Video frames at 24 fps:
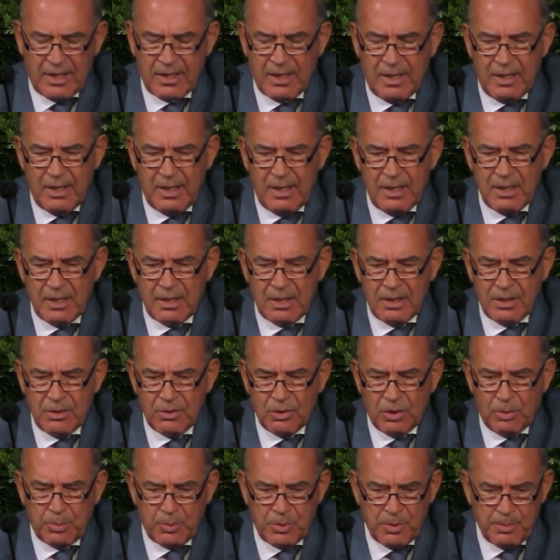In
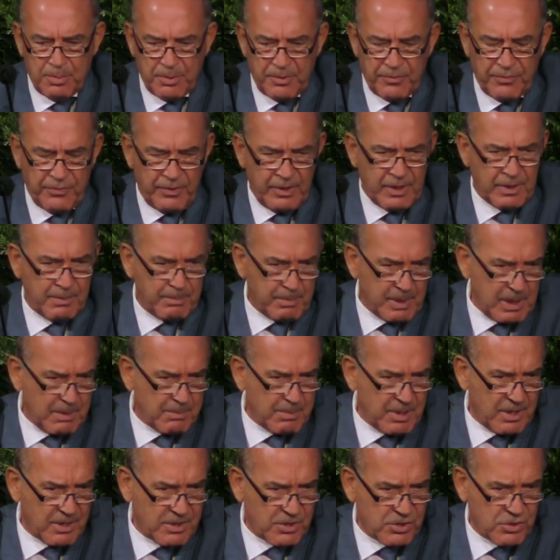Europe, we prefer
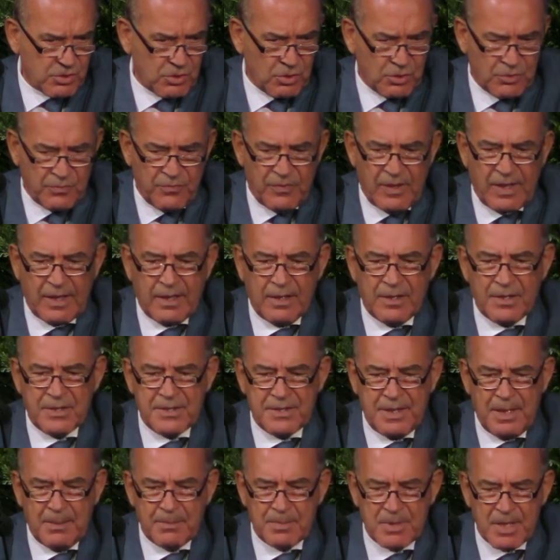maybe the short Wagner
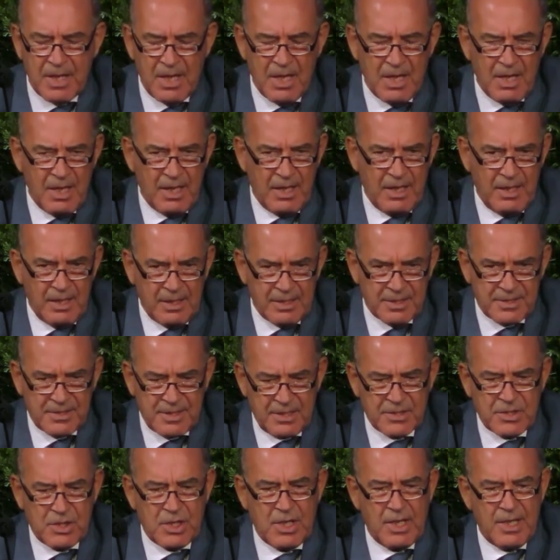stems in
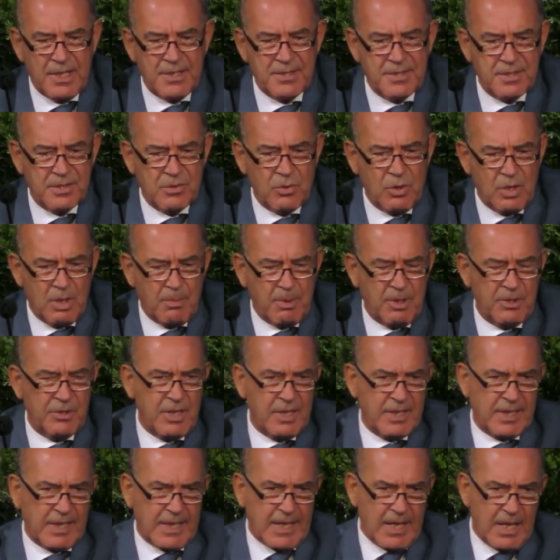such cases. What about
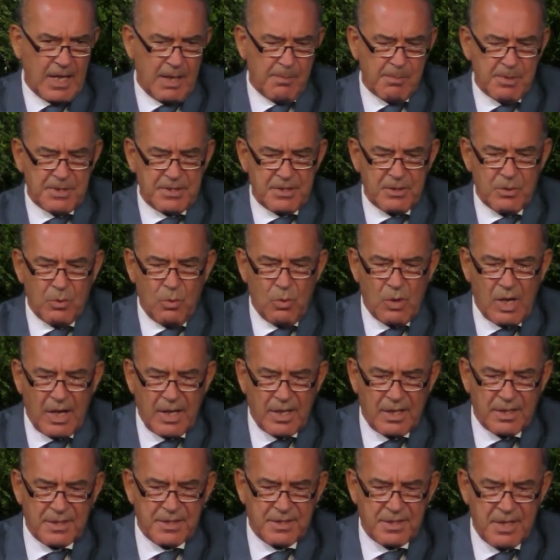the cables and
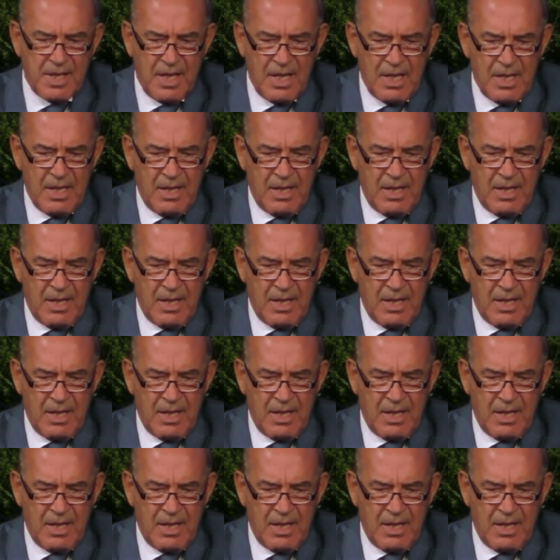wires?